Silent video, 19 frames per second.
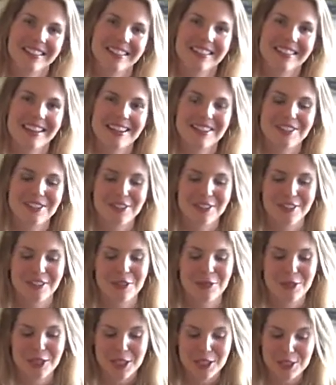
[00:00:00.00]
in nature
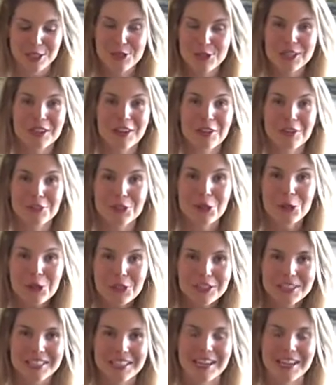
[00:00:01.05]
that we can use in our
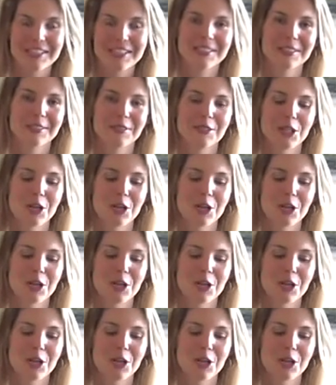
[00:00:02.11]
floral designs.